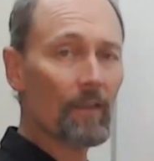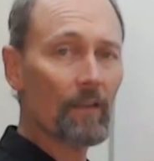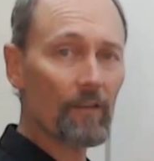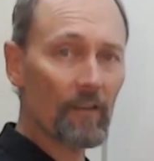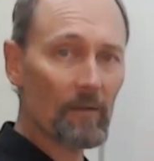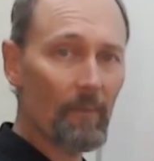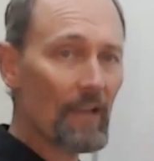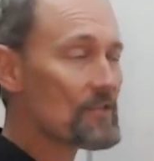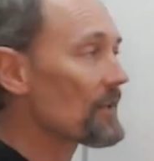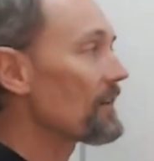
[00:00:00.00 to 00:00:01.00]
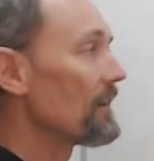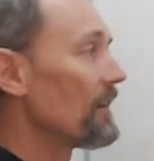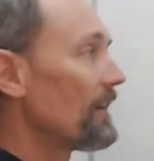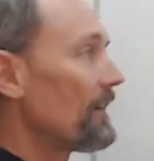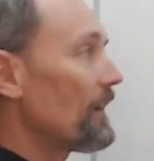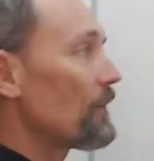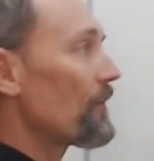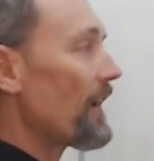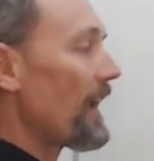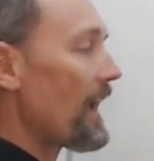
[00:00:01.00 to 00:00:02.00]
You can imagine if
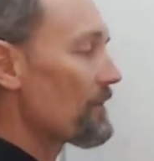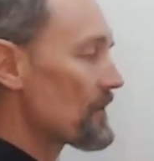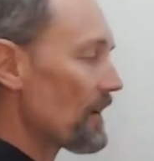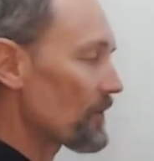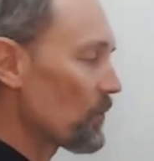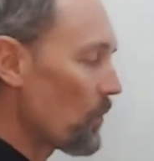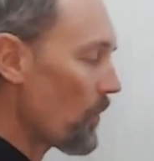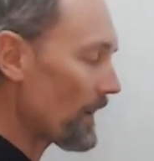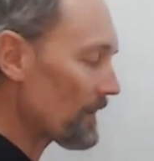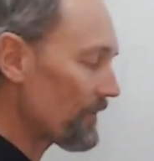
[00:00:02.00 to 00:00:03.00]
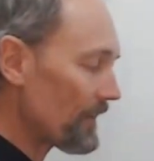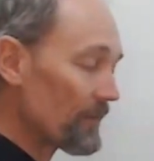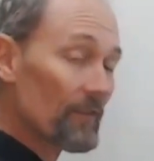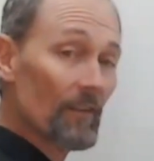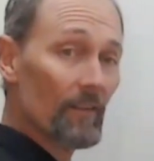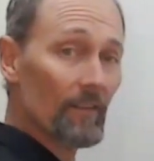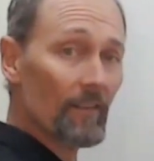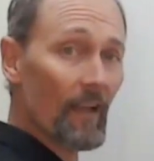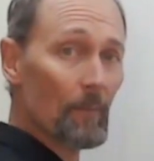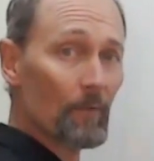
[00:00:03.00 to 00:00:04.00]
they have just one of these
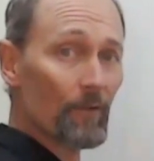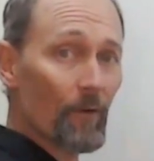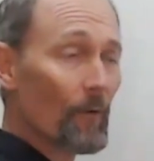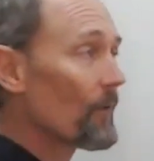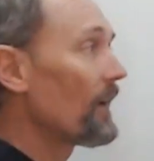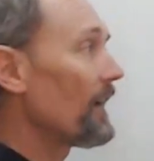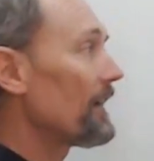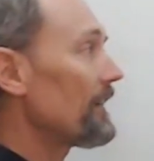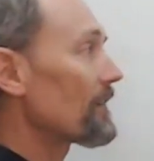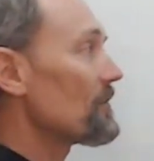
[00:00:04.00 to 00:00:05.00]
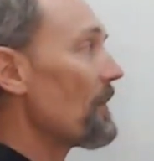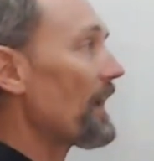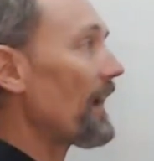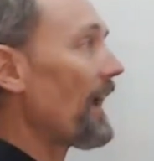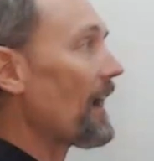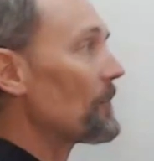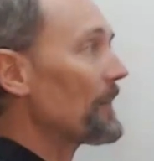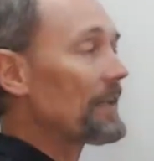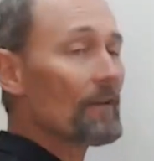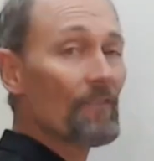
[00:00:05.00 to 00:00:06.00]
come through, it doesn't matter how
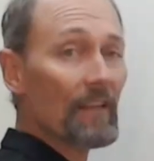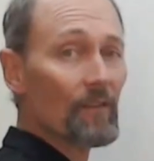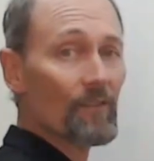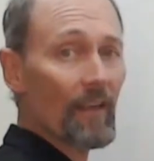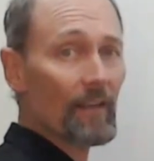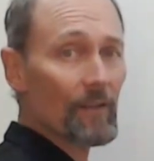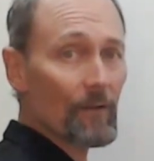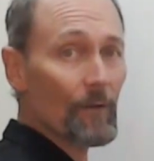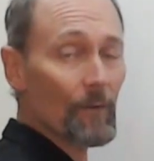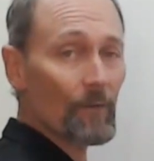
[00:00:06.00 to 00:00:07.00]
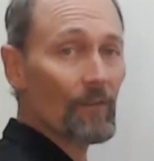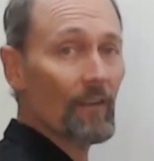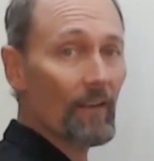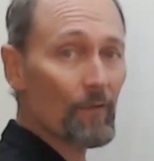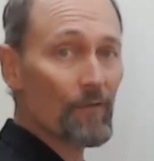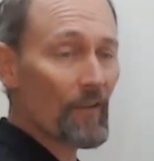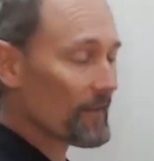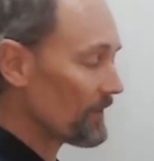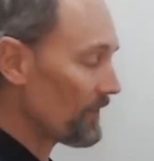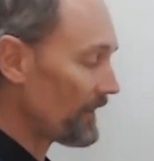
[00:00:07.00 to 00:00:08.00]
many of these they lose.
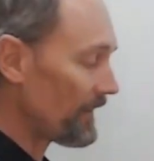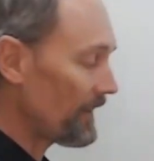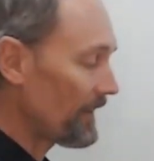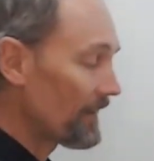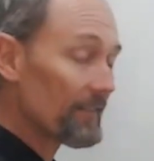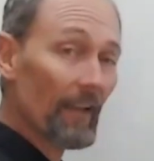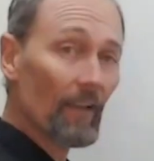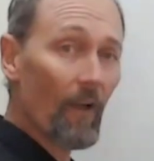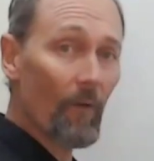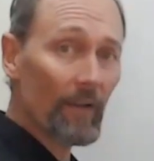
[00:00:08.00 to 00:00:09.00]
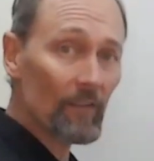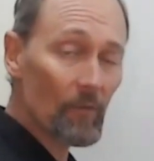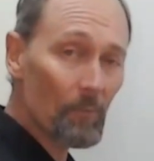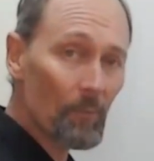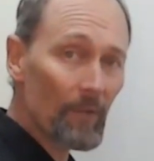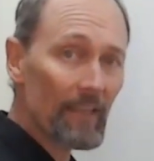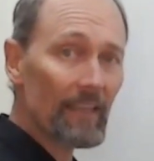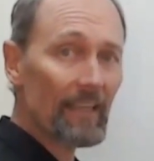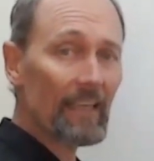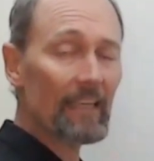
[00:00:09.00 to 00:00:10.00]
Effectively, they're going to be
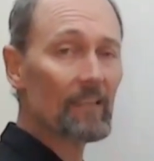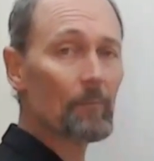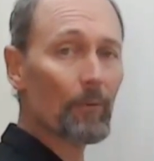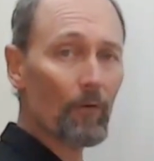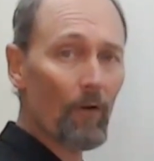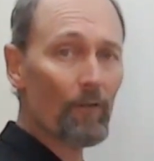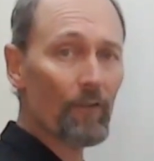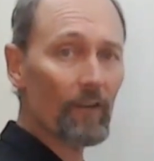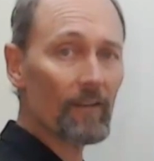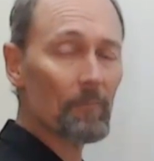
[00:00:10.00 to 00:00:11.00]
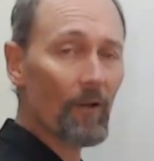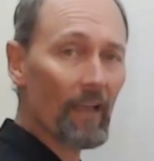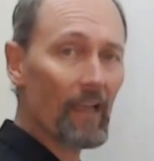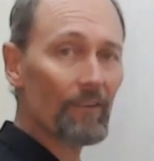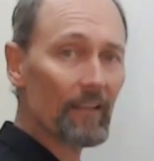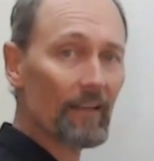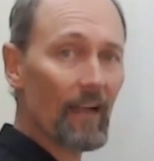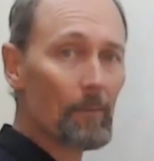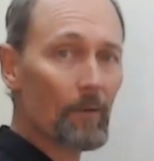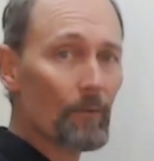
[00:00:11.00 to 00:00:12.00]
in profit by having a
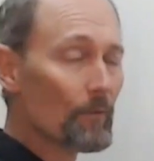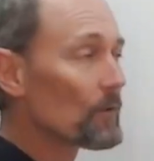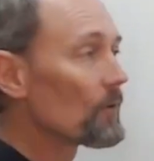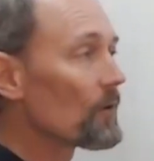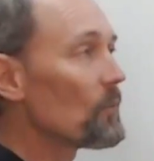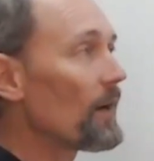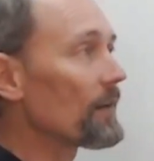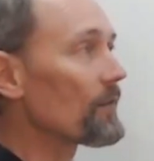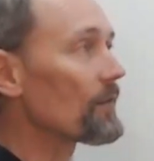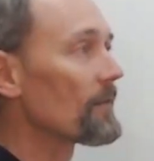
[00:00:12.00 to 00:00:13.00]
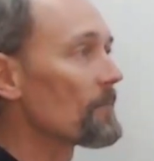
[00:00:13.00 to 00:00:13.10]
couple of real good ones.